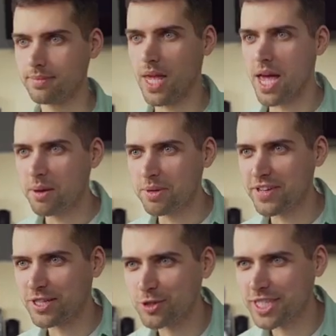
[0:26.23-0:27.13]
because this
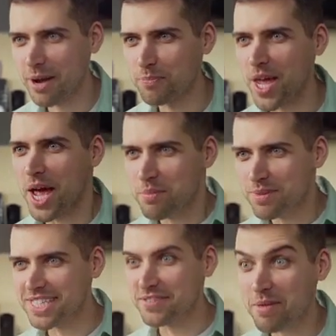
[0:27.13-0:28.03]
is your
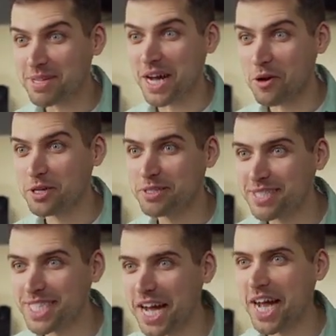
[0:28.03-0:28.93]
YouTube channel,
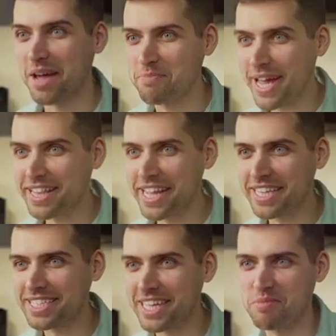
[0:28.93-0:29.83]
and to make money from
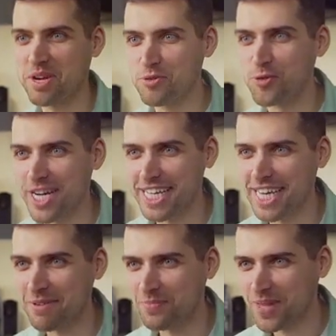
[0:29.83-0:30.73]
day one,
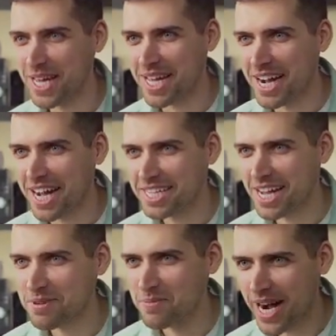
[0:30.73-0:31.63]
you need to be
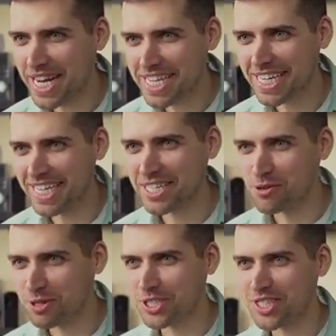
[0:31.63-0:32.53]
passionate and
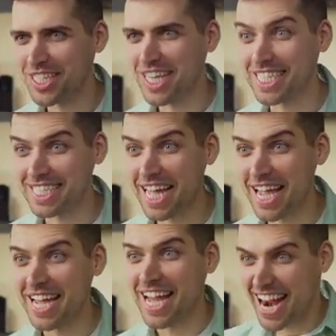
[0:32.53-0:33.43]
excited about what you're sharing.